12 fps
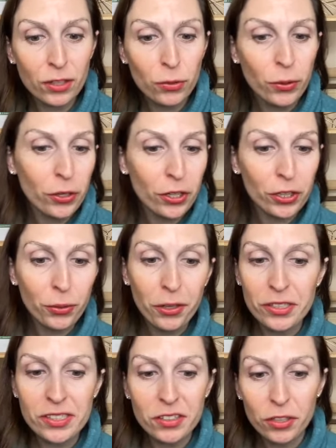quote
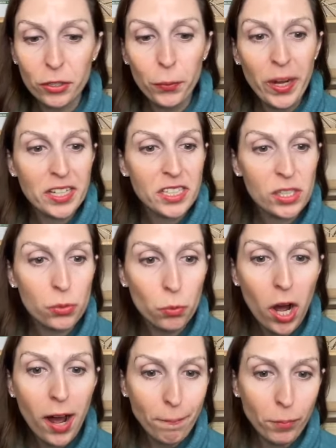unquote zero waste
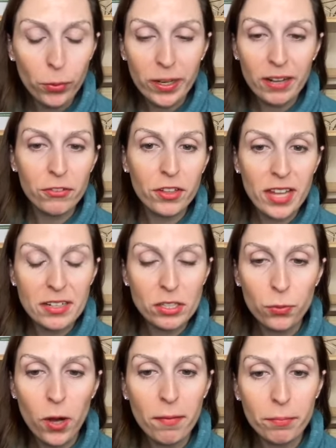swap, whatever that
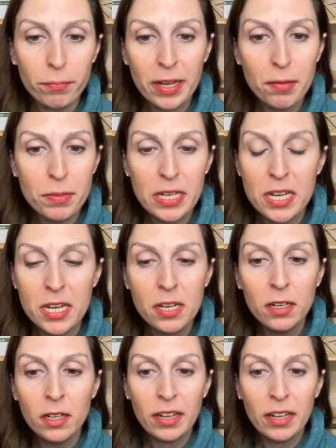swap may be,